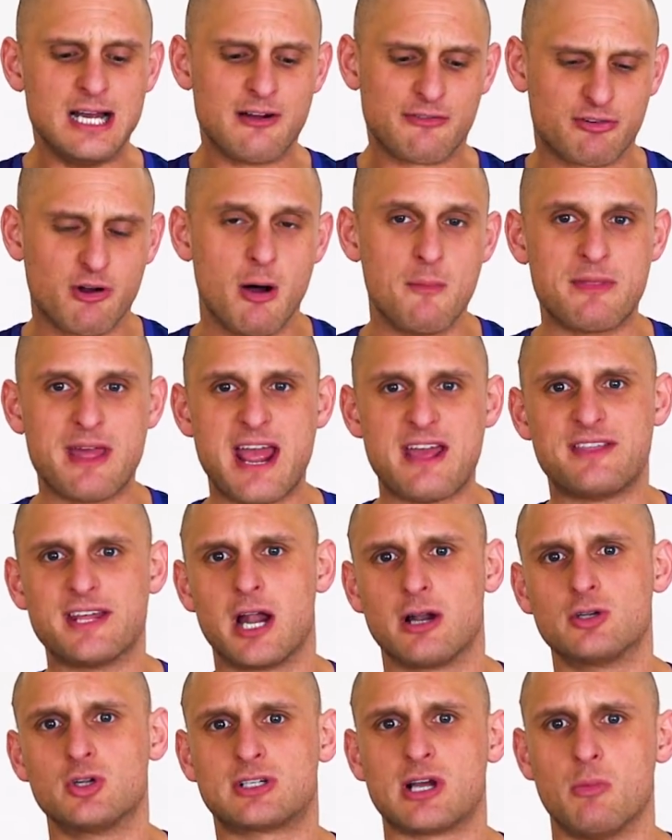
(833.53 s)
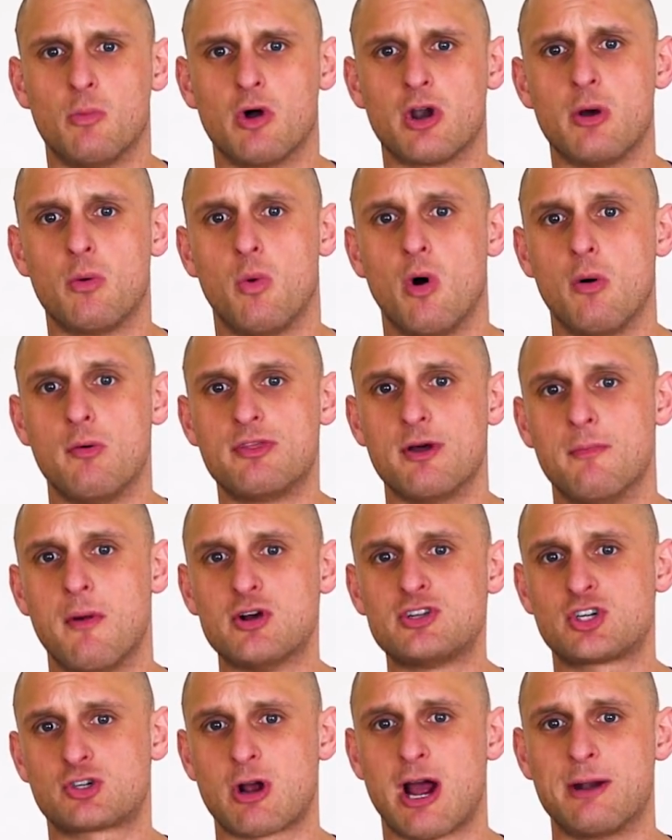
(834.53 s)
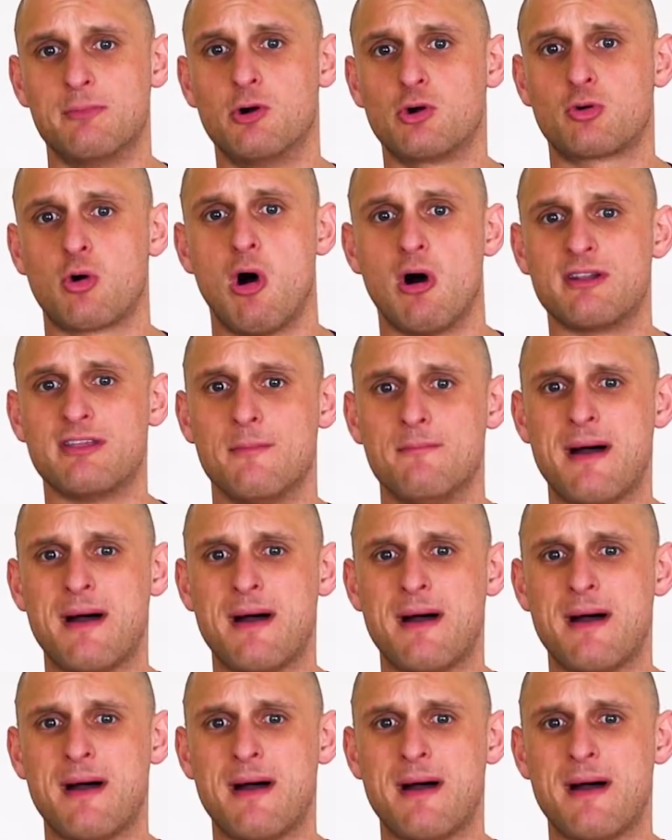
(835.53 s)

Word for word: From there, then I'll look at what, what the most trainable quality